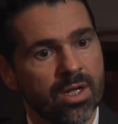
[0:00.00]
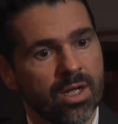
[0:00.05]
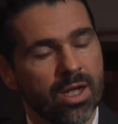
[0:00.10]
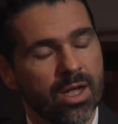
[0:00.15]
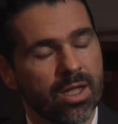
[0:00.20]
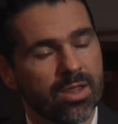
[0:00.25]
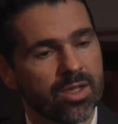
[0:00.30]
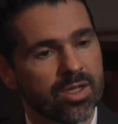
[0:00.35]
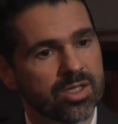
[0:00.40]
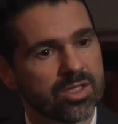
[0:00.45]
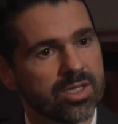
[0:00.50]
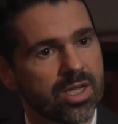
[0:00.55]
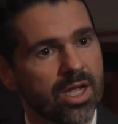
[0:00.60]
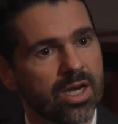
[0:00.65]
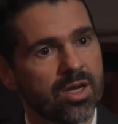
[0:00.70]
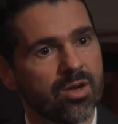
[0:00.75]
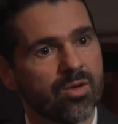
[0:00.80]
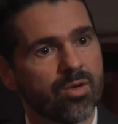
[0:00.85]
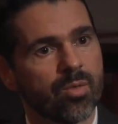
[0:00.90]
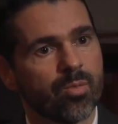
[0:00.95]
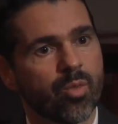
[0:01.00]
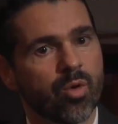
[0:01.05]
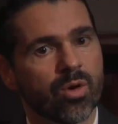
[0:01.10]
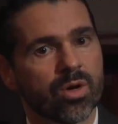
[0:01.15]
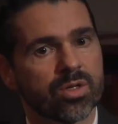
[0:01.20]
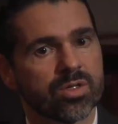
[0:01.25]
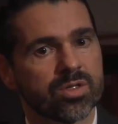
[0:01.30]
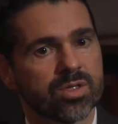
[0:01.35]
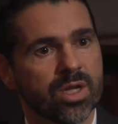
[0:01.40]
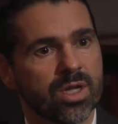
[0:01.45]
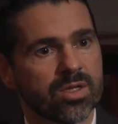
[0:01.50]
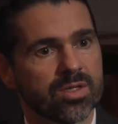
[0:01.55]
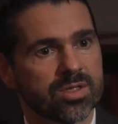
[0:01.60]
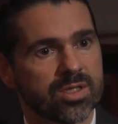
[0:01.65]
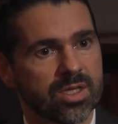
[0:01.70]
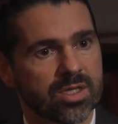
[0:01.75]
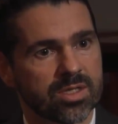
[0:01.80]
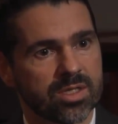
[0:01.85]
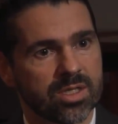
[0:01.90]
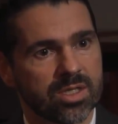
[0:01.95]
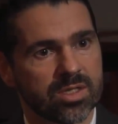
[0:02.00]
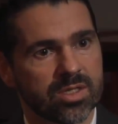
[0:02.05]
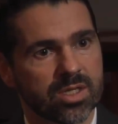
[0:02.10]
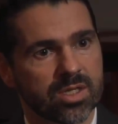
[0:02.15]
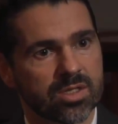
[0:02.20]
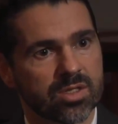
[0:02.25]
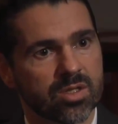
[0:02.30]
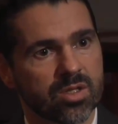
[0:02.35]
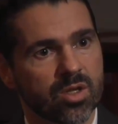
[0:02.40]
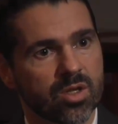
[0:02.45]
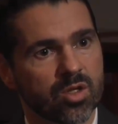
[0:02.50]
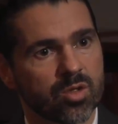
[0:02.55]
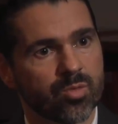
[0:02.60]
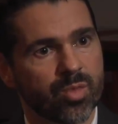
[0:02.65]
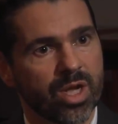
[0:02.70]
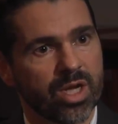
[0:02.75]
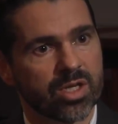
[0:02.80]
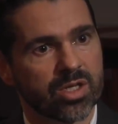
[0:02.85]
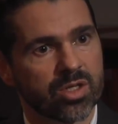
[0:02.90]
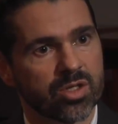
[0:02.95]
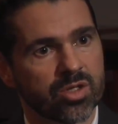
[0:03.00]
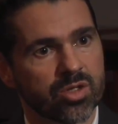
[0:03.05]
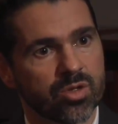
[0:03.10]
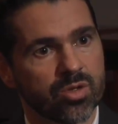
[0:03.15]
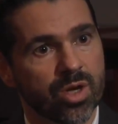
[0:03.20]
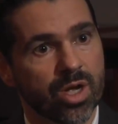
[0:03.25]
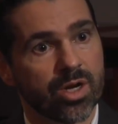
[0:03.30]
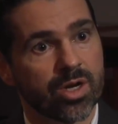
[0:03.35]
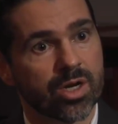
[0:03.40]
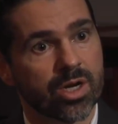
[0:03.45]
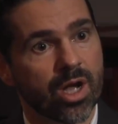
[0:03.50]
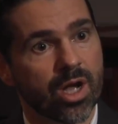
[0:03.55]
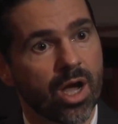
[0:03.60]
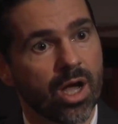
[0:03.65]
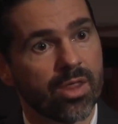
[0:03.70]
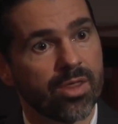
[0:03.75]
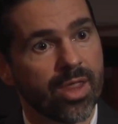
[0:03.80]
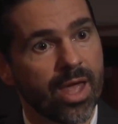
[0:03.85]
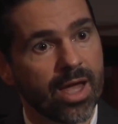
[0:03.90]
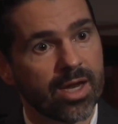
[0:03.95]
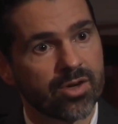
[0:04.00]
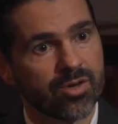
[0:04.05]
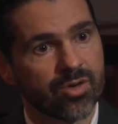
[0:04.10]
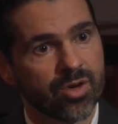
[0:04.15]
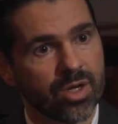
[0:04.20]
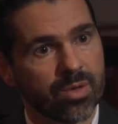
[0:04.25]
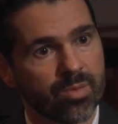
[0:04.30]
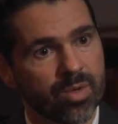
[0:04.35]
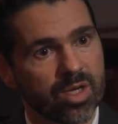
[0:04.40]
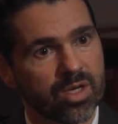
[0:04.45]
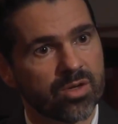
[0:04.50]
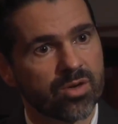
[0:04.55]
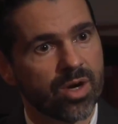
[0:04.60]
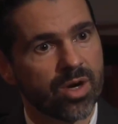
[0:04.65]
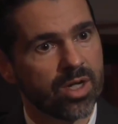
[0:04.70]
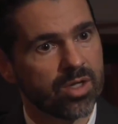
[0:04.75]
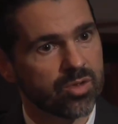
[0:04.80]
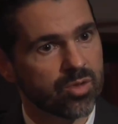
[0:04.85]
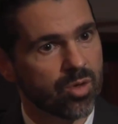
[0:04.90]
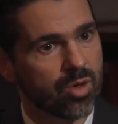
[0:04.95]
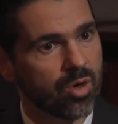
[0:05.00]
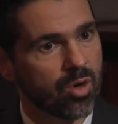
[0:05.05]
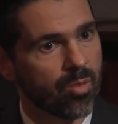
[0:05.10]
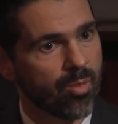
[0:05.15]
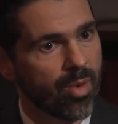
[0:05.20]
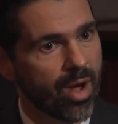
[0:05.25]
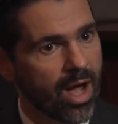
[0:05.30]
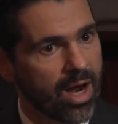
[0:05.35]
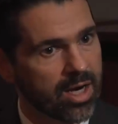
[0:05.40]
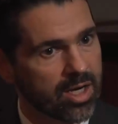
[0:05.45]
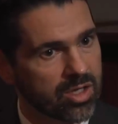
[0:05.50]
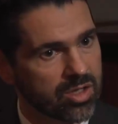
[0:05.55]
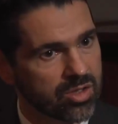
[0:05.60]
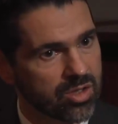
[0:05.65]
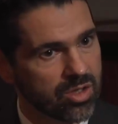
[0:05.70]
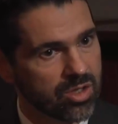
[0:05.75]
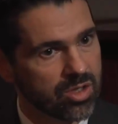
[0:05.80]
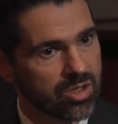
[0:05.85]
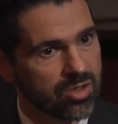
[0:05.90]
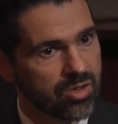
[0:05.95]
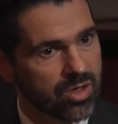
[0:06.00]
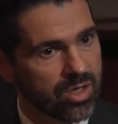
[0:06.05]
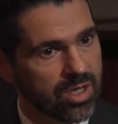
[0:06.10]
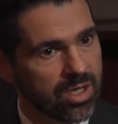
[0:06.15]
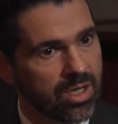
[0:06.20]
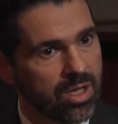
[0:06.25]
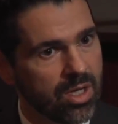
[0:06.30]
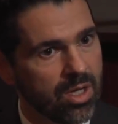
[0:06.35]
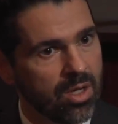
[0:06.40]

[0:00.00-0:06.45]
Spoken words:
And the study reports on 66 of those patients who'd undergone that treatment, transoral robotic surgery,